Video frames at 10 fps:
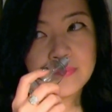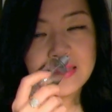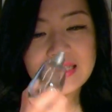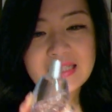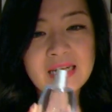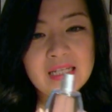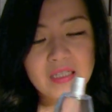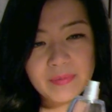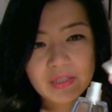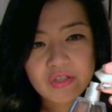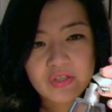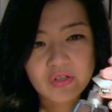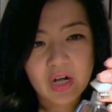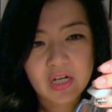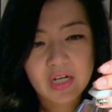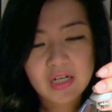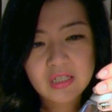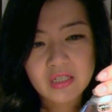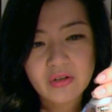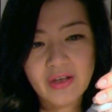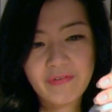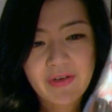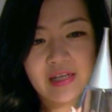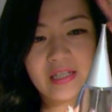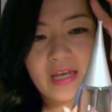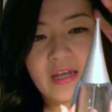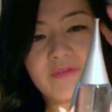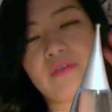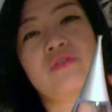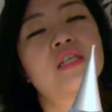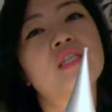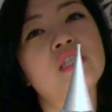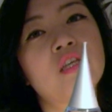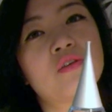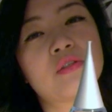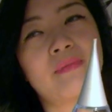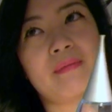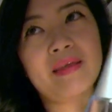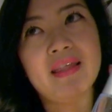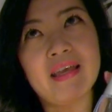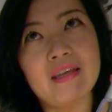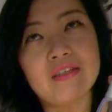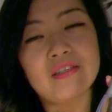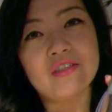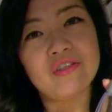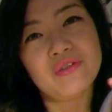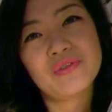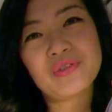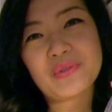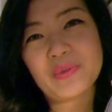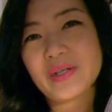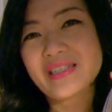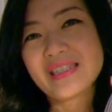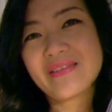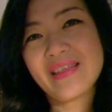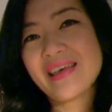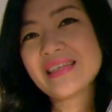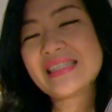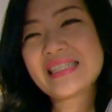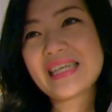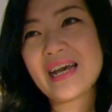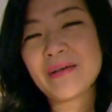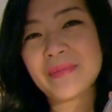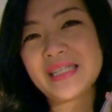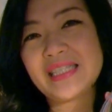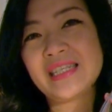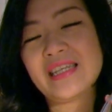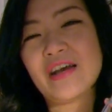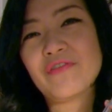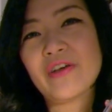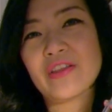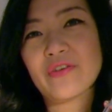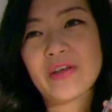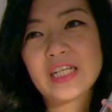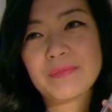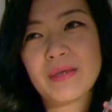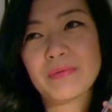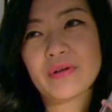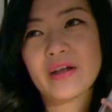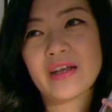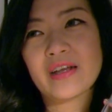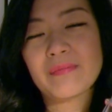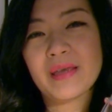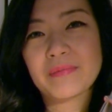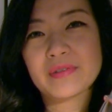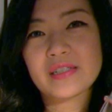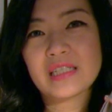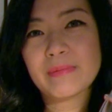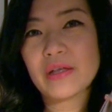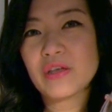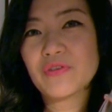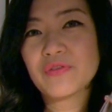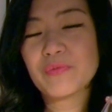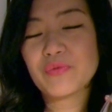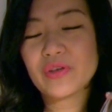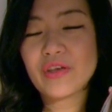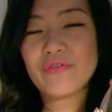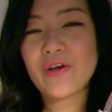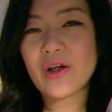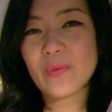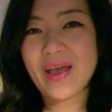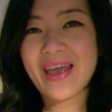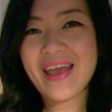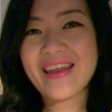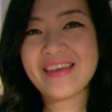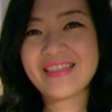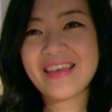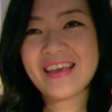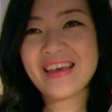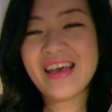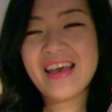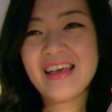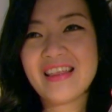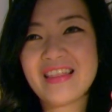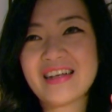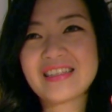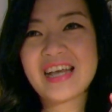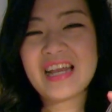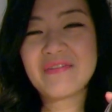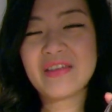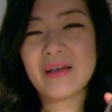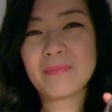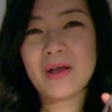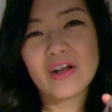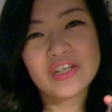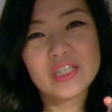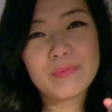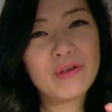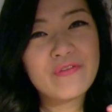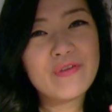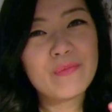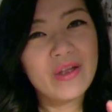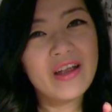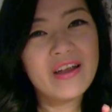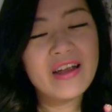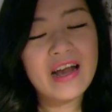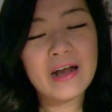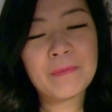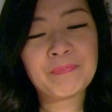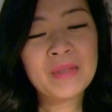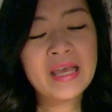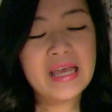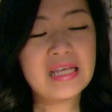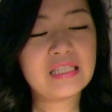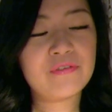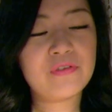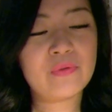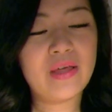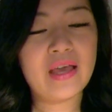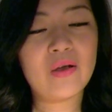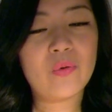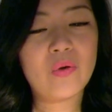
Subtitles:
the scent is a bit stronger, so I find that if you just use maybe like 2 squirts of this, it's enough. Otherwise, people are going to be able to smell you from really far away, and I think that's kind of the obnoxious perfume wear, is if you like